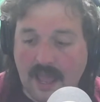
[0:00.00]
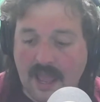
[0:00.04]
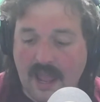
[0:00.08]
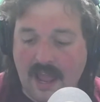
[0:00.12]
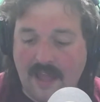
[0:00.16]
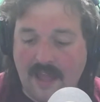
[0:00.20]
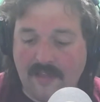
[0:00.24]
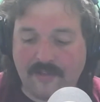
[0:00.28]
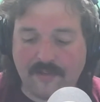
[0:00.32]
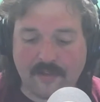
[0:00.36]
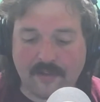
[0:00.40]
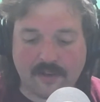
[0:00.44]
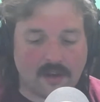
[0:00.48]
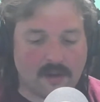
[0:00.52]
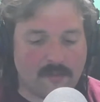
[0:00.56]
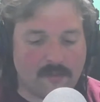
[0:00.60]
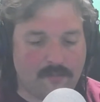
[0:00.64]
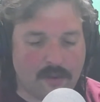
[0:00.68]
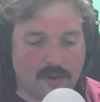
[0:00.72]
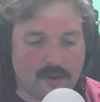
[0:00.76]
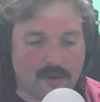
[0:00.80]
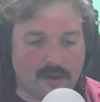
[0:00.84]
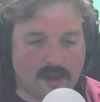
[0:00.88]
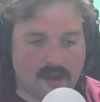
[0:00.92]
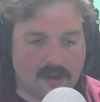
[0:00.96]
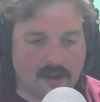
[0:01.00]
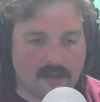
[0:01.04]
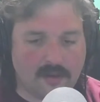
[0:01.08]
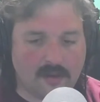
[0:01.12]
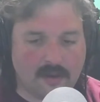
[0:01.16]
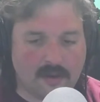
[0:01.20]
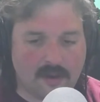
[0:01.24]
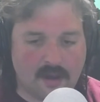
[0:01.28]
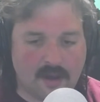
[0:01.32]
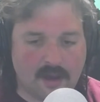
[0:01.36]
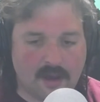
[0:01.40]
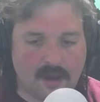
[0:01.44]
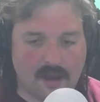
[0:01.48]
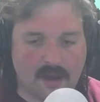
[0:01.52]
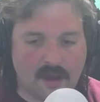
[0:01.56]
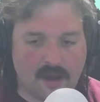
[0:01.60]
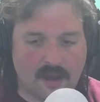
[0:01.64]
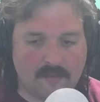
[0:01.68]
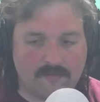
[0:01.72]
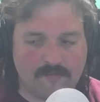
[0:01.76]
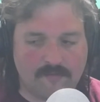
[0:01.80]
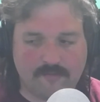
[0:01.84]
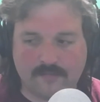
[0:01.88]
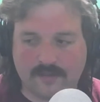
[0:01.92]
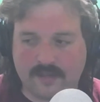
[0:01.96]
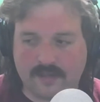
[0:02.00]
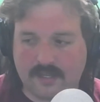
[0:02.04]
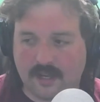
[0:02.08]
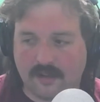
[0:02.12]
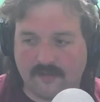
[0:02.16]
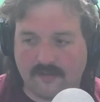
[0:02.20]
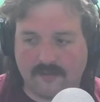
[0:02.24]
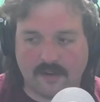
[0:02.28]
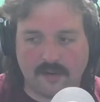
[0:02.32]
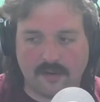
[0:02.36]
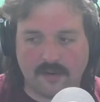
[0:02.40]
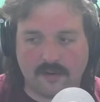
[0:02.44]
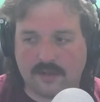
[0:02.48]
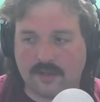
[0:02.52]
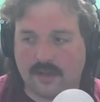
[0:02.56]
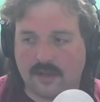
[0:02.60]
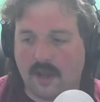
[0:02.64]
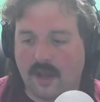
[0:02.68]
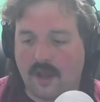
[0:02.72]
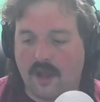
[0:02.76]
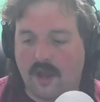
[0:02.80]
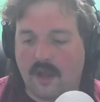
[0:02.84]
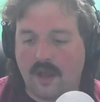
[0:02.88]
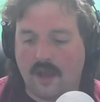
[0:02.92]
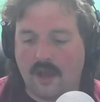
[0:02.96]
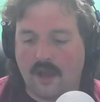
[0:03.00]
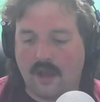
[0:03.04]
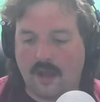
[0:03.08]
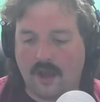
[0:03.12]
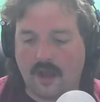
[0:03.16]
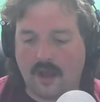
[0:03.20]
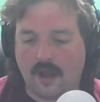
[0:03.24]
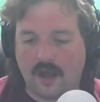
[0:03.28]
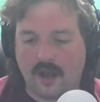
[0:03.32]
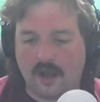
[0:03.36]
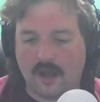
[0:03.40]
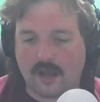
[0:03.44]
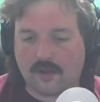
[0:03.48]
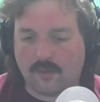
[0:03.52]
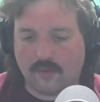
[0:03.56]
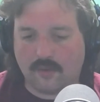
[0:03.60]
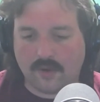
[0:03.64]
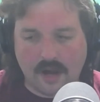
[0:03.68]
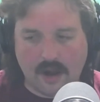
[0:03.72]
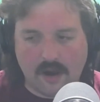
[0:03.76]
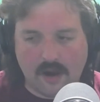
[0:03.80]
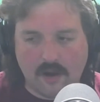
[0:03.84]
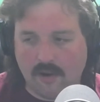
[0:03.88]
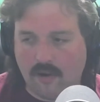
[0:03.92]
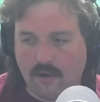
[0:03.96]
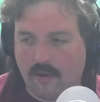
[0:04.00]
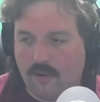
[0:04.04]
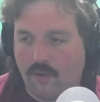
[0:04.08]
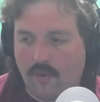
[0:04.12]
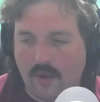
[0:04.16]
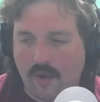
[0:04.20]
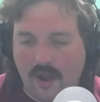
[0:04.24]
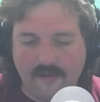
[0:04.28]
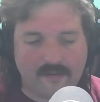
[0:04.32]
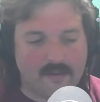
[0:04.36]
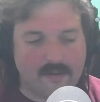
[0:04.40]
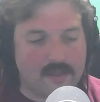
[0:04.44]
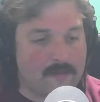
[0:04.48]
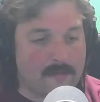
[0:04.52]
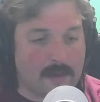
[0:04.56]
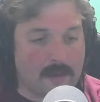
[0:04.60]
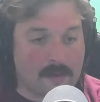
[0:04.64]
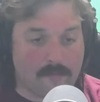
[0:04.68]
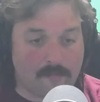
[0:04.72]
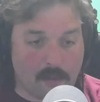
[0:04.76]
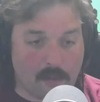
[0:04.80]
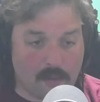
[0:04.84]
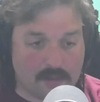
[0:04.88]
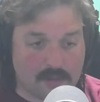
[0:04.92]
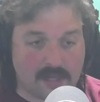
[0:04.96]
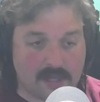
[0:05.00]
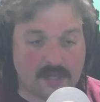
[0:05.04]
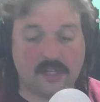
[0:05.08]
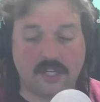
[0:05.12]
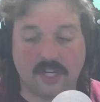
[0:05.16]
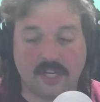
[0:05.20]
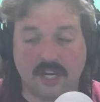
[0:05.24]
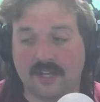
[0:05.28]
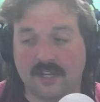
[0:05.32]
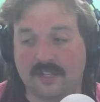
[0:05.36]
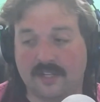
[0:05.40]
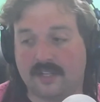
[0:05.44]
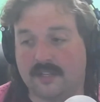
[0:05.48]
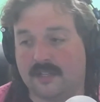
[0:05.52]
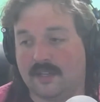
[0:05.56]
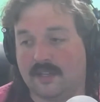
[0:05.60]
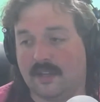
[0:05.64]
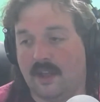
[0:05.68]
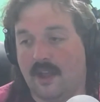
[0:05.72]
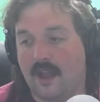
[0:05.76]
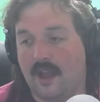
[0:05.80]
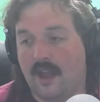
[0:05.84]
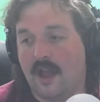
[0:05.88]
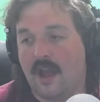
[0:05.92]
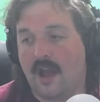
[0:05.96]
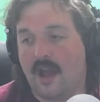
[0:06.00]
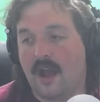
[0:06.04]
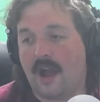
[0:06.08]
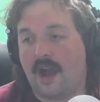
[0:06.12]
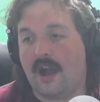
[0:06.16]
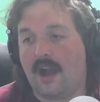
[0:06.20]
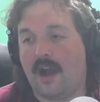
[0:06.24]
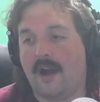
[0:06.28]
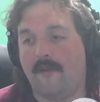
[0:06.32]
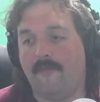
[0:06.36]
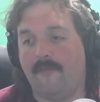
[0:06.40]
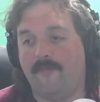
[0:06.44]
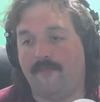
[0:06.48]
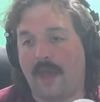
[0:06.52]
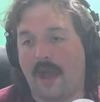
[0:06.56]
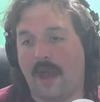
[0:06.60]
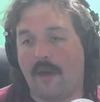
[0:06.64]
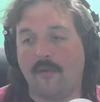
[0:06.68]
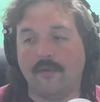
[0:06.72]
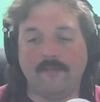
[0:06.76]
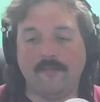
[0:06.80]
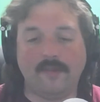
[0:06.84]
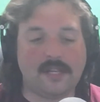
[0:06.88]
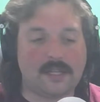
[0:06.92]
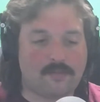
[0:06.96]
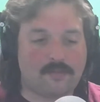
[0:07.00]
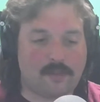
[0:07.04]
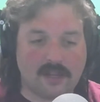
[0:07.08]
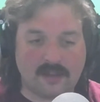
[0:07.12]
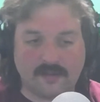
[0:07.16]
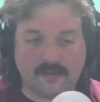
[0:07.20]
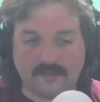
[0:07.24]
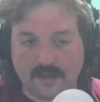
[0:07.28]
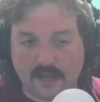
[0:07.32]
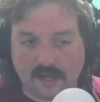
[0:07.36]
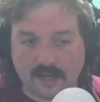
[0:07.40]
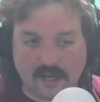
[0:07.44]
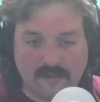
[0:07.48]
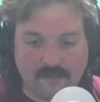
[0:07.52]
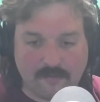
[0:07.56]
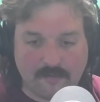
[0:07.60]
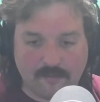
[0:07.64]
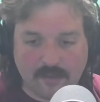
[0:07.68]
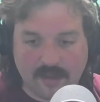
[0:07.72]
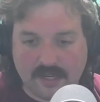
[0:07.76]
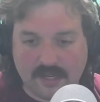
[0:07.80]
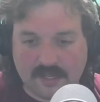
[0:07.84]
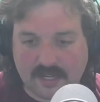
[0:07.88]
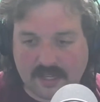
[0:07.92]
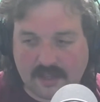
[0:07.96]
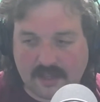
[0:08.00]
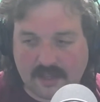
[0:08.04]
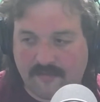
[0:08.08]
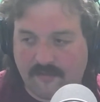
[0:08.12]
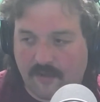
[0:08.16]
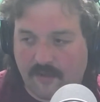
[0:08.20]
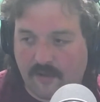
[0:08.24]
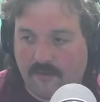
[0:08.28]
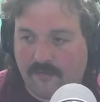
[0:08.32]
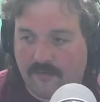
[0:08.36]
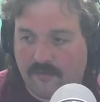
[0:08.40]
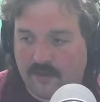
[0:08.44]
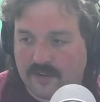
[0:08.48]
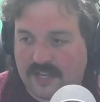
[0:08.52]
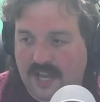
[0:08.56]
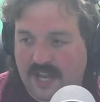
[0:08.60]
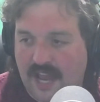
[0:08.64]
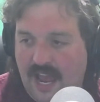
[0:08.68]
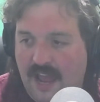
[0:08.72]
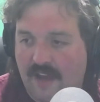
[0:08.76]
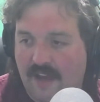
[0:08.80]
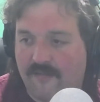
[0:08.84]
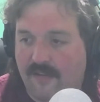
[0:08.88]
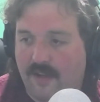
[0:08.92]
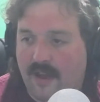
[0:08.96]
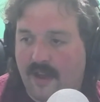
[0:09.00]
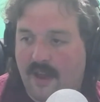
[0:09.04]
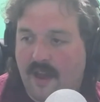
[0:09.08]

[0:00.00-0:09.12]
And then they're going to put in Silvers, Cordero, whoever. They might both get chances. I wouldn't be surprised if Duggan even plays like the full first half.